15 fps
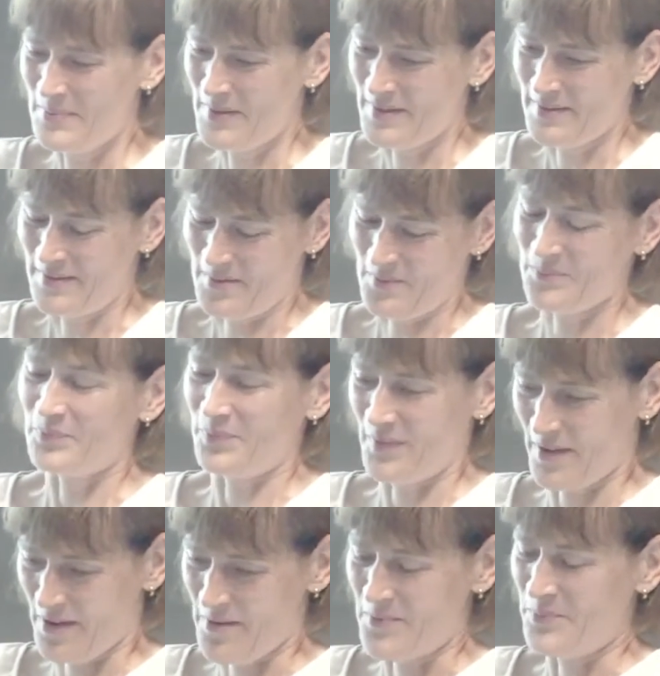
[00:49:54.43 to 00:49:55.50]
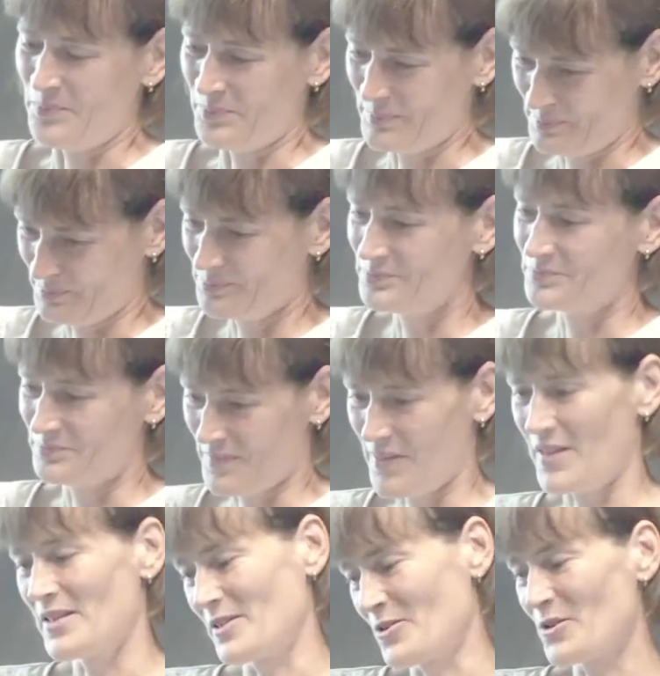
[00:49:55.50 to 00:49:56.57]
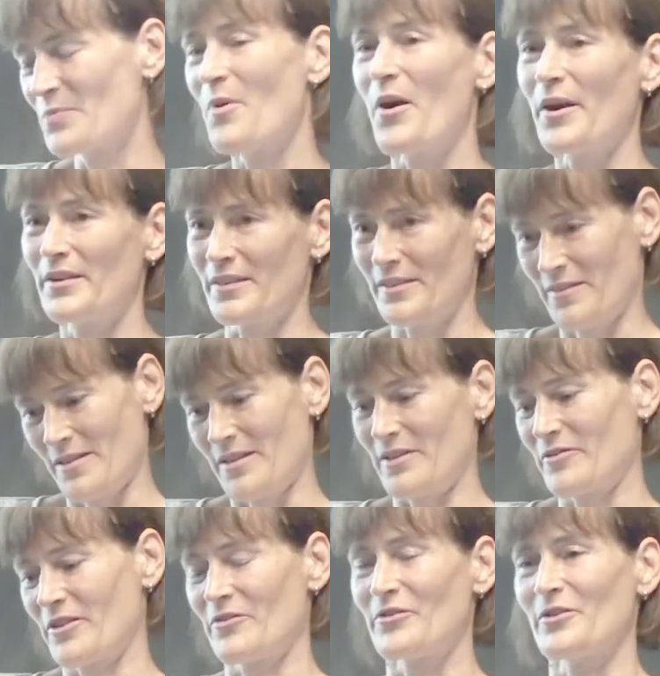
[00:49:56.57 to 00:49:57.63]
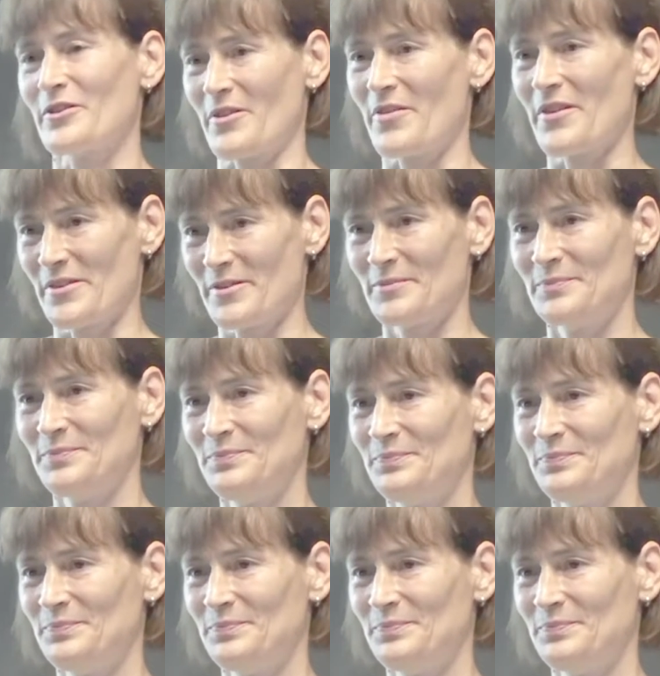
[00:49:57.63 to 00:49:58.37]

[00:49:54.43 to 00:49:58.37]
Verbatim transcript: But yeah, but that's a good point, and there are different views on this.